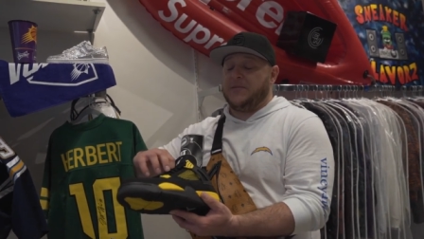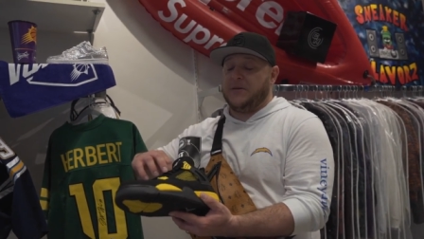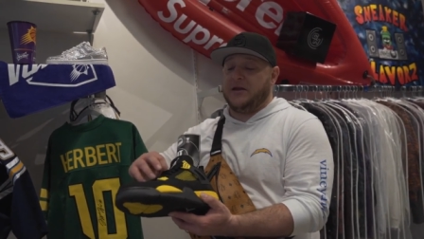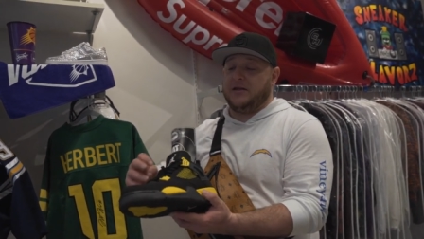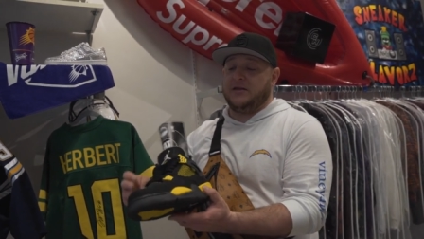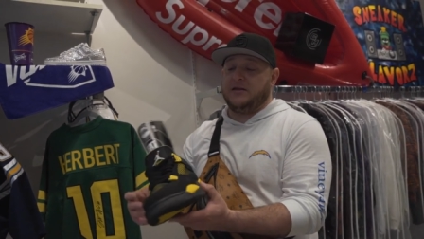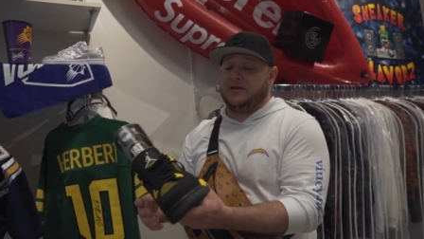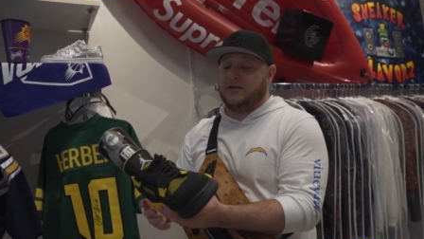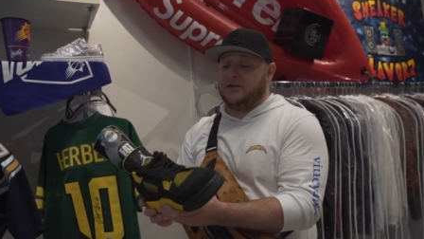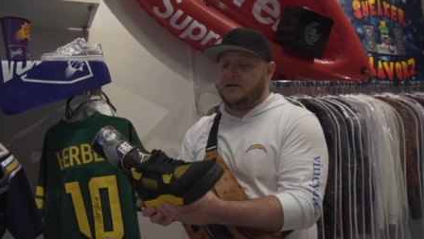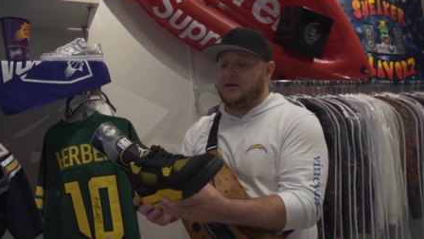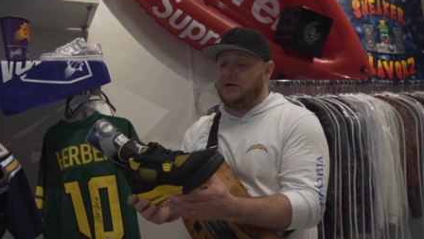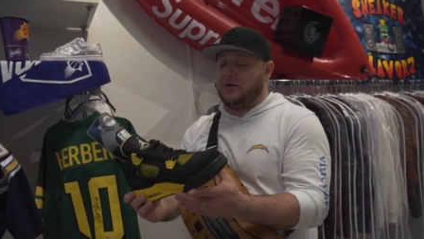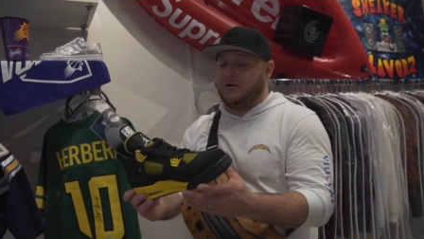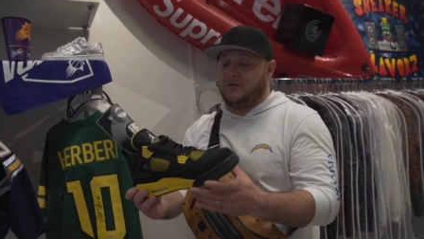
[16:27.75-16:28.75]
and
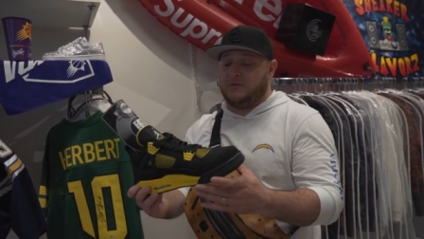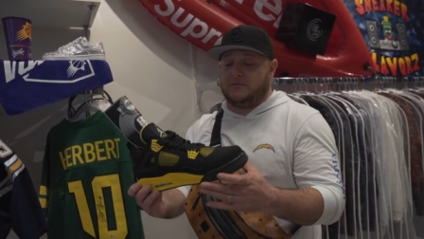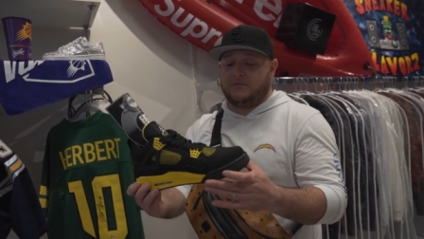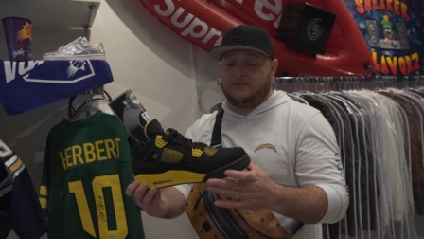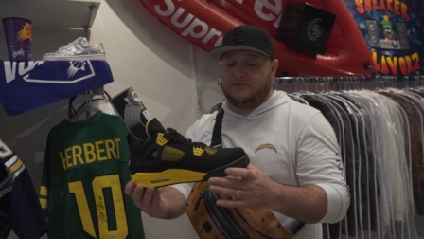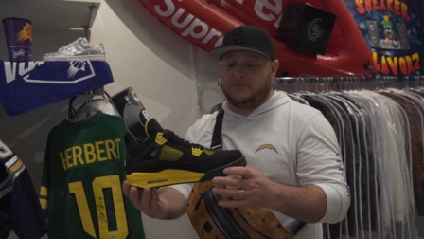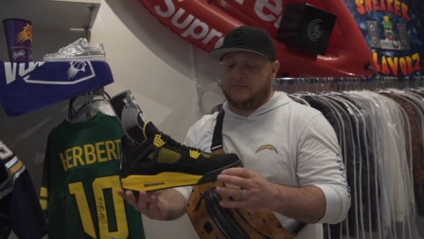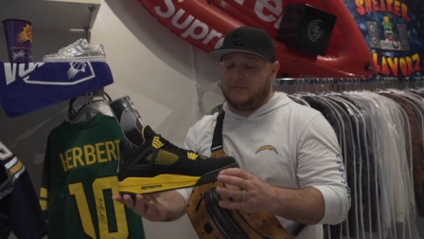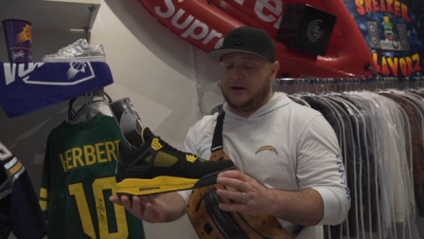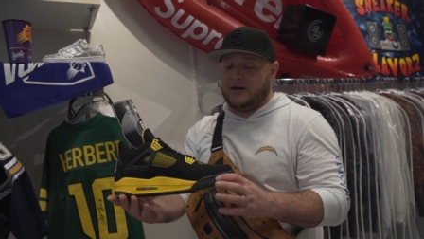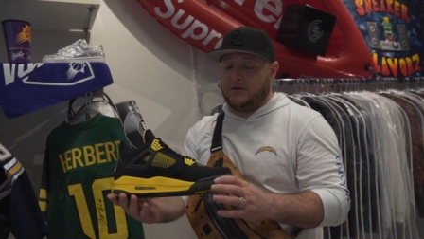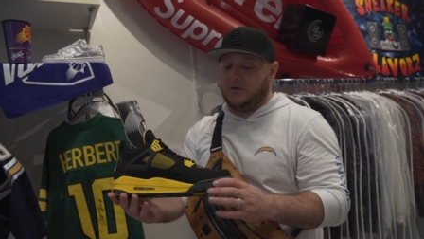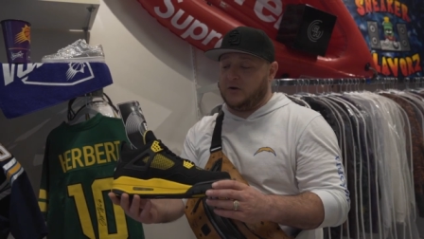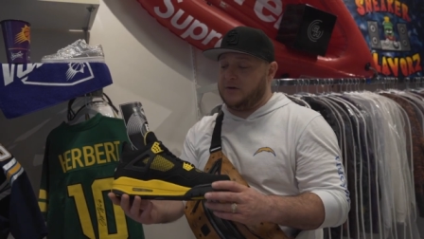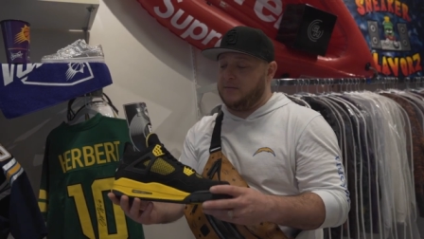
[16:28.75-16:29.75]
you know, made
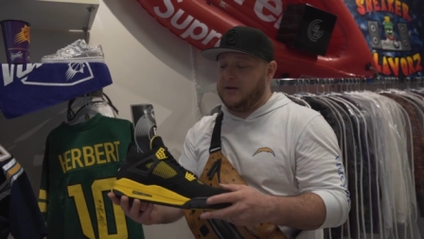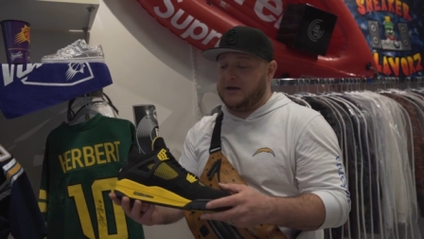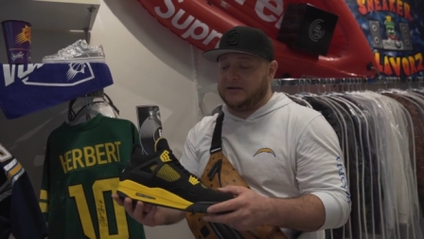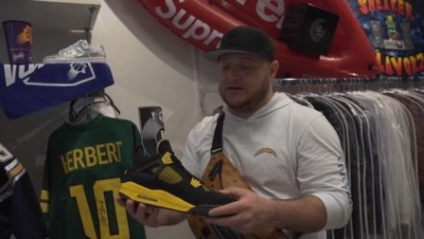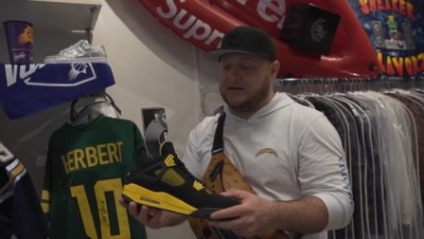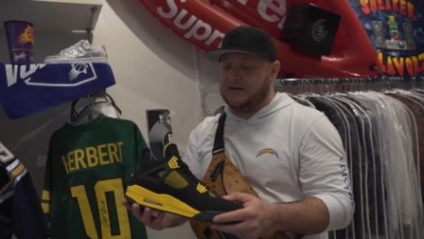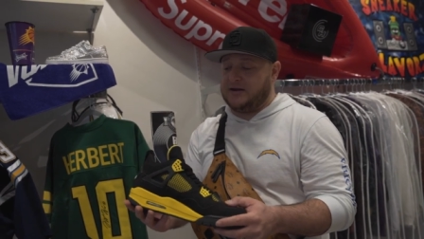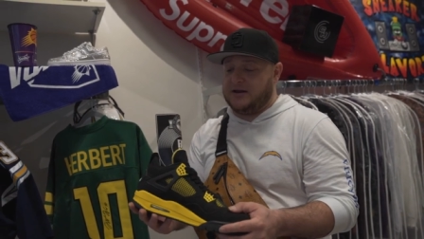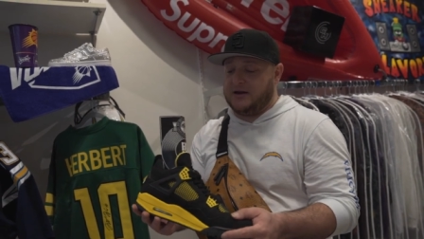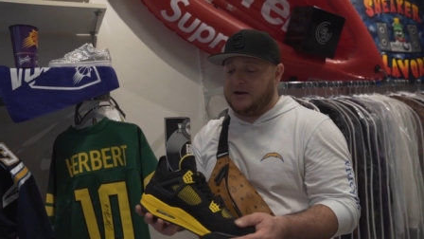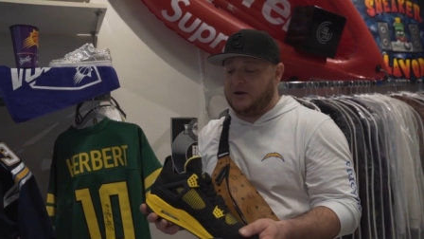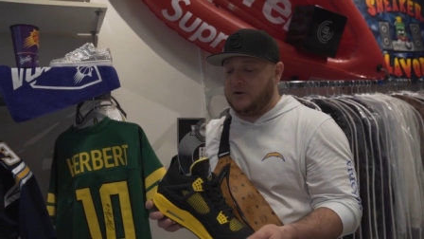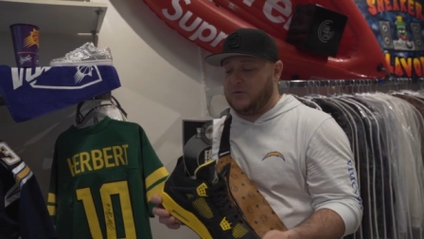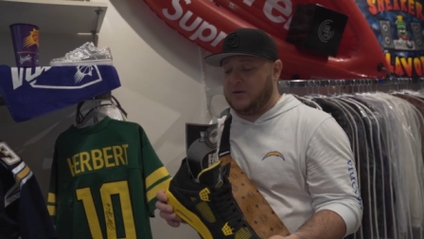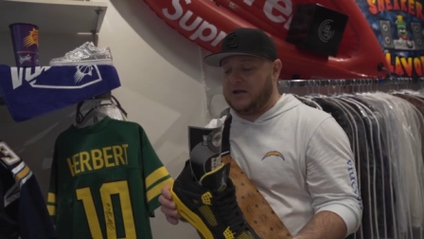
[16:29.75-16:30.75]
it look amazing
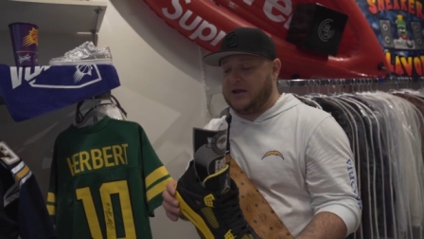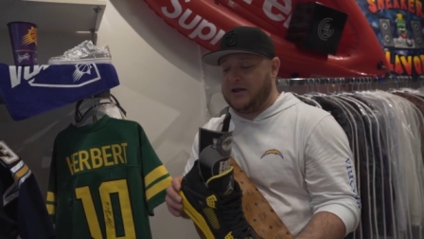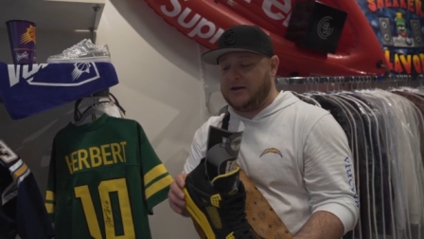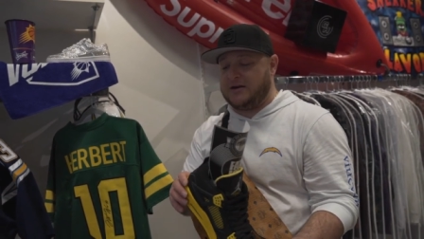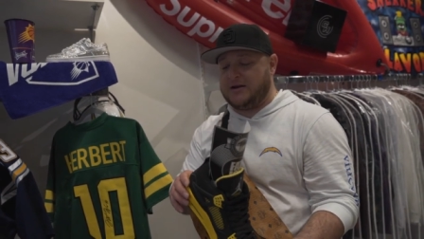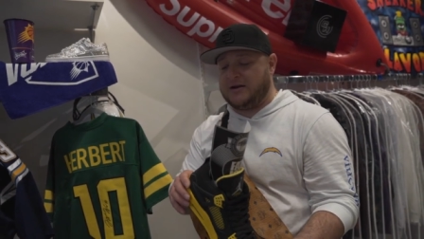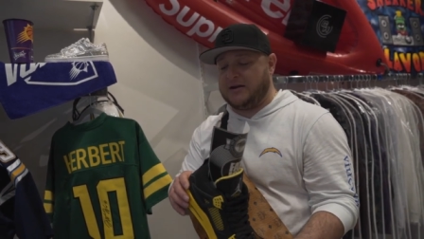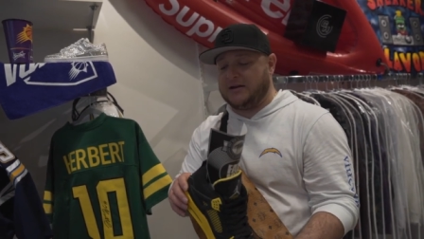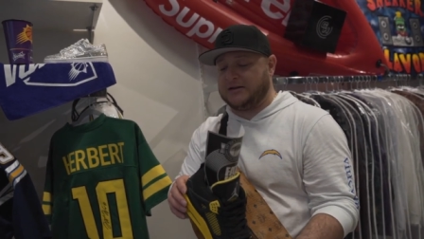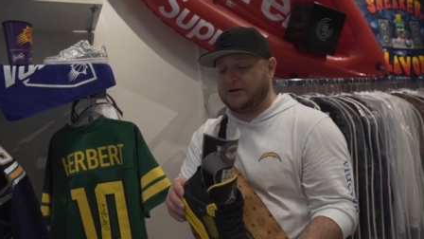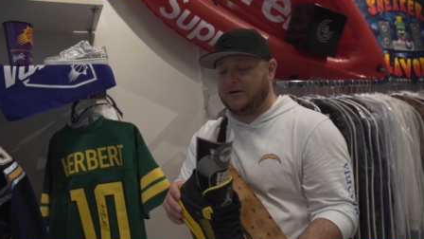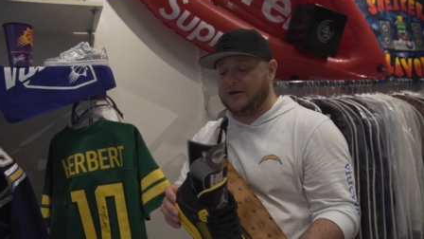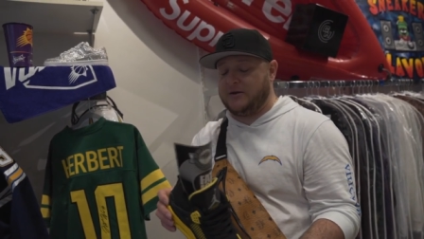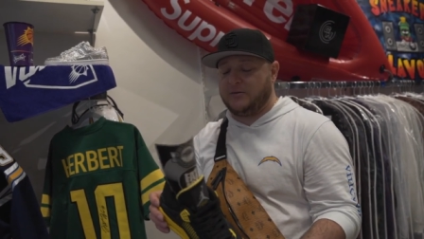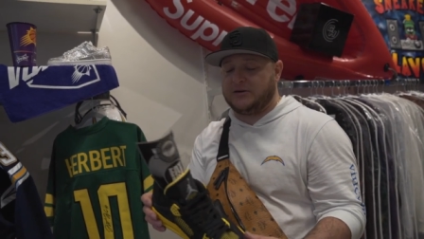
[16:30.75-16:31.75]
and new again,
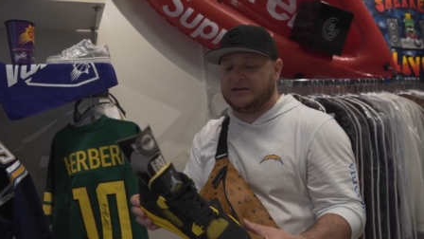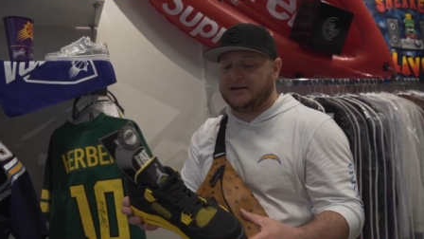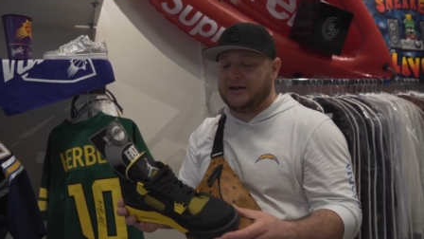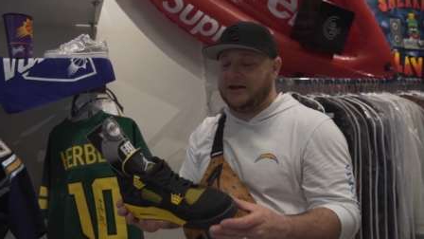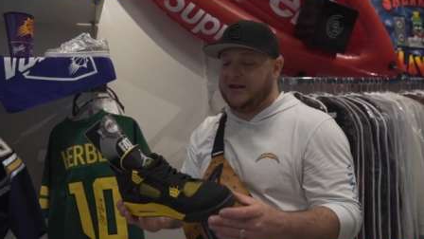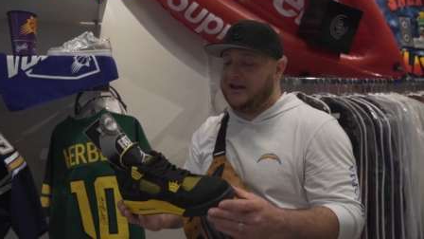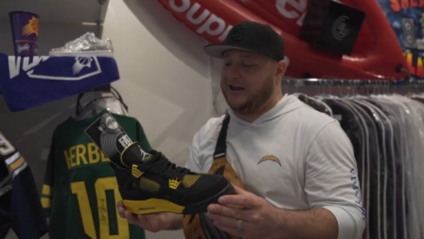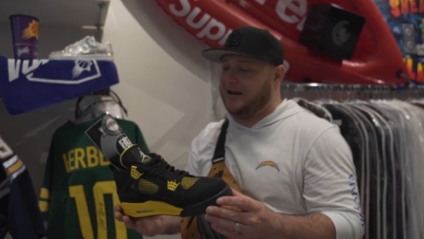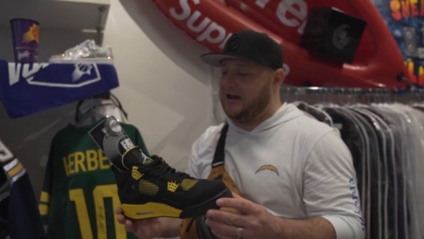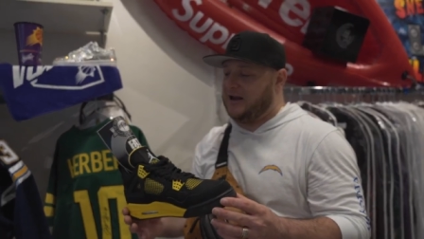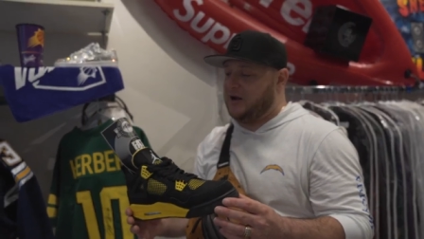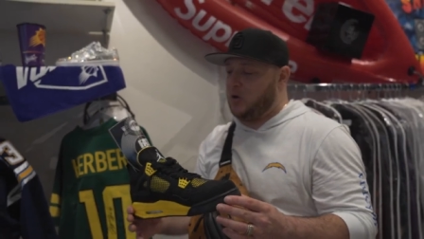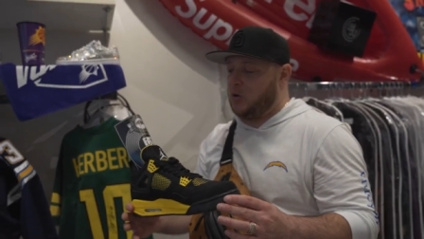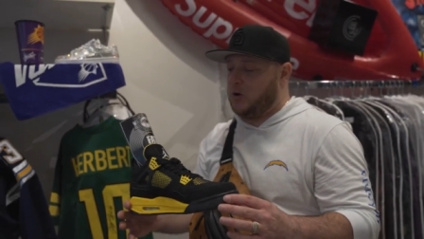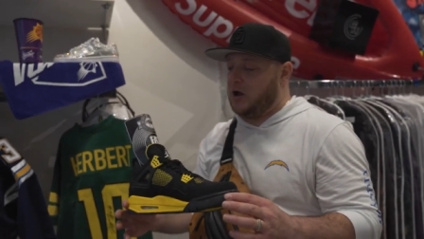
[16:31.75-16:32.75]
considering it was sitting in
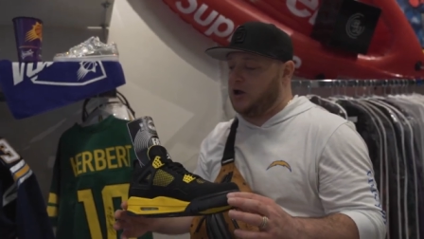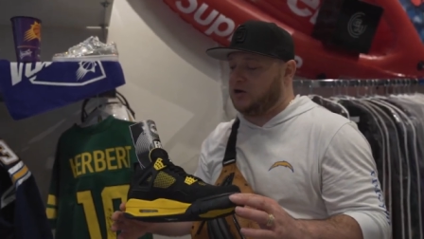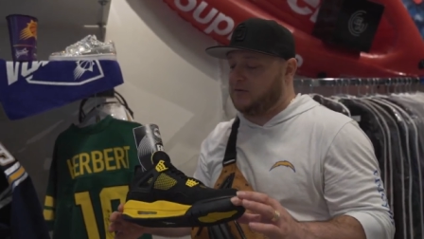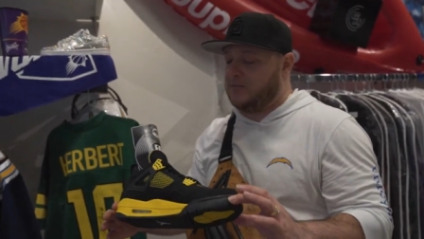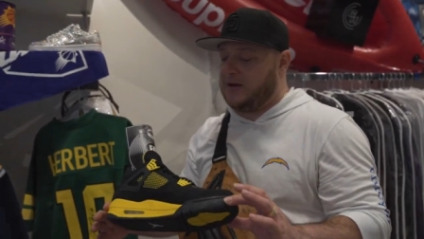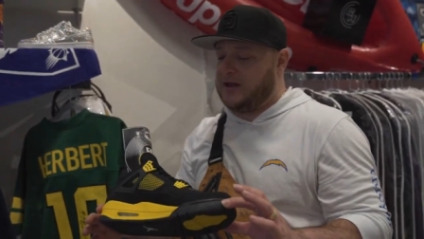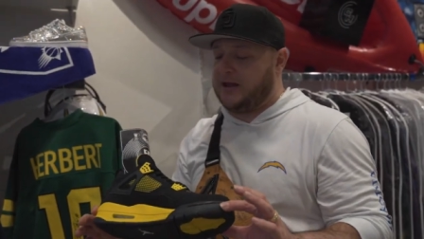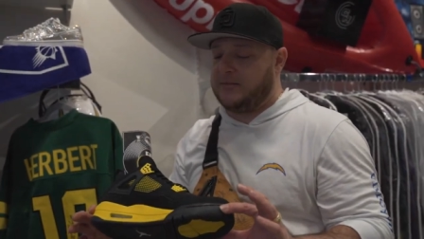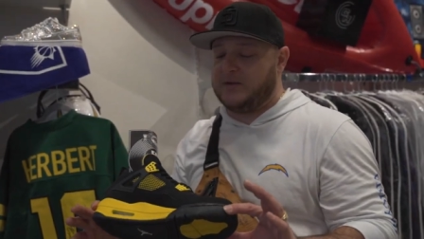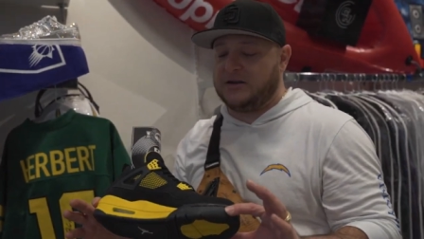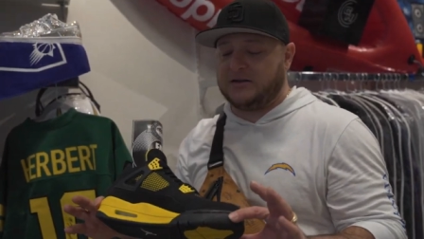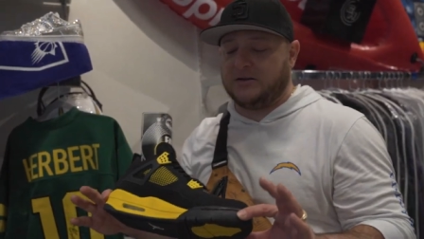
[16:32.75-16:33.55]
a garage in Miami.